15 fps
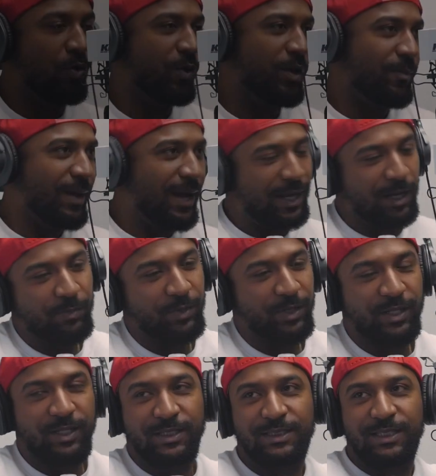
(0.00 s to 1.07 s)
we back up
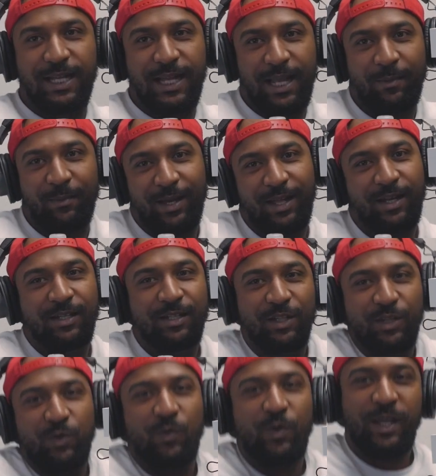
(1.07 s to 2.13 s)
in this thing, man.
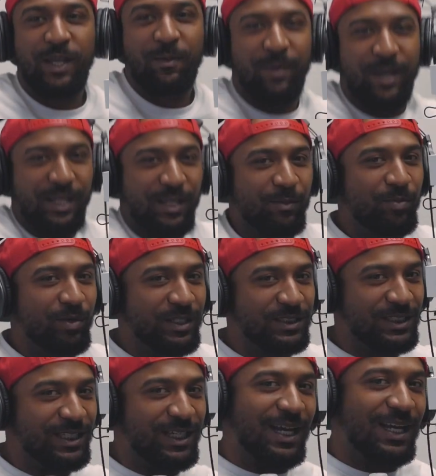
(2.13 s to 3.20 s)
Another week, man. Your boy
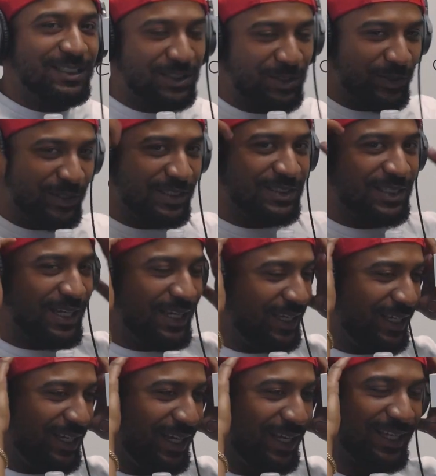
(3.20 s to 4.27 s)
G Casso in this thing,
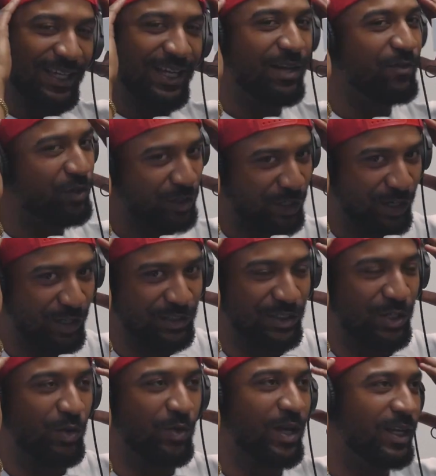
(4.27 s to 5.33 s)
kicking it every Thursday
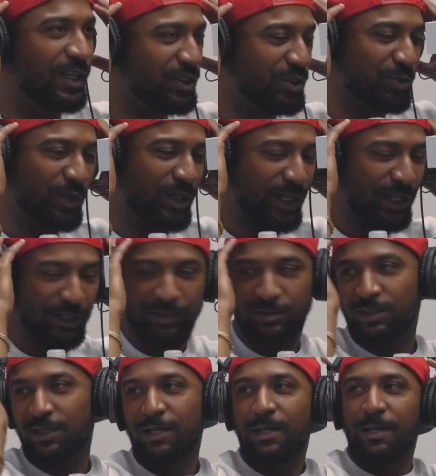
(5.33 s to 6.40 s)
on 92 KELZ.
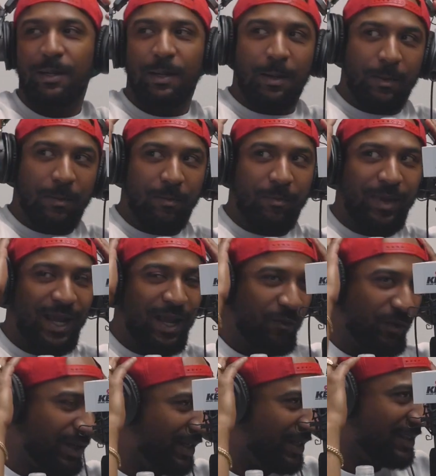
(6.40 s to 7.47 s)
Man,
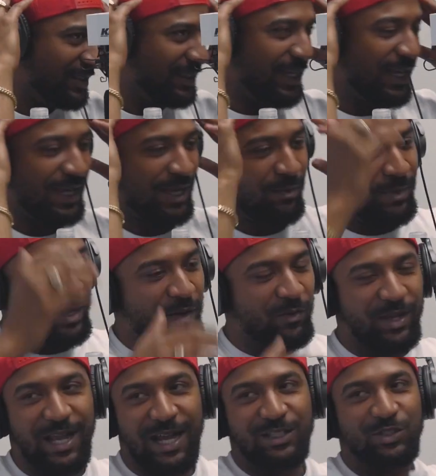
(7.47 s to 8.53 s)
we in this thing, man. We
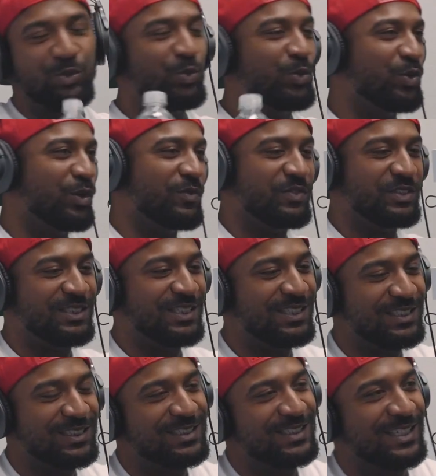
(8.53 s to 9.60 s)
got II Crunk for
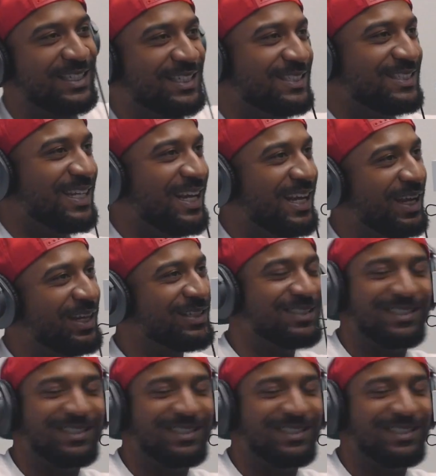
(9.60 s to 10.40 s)
Jesus in this thing.